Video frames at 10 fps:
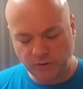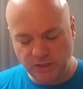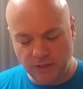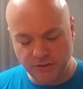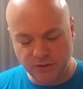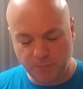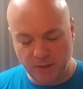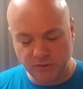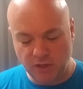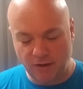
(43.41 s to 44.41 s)
Now this is
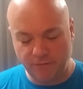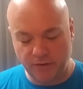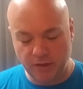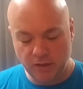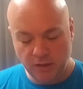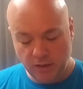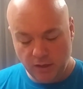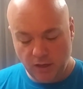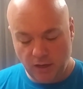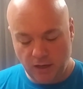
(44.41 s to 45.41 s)
based off of
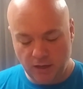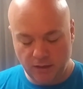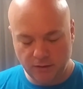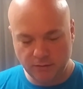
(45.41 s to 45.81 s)
a uh,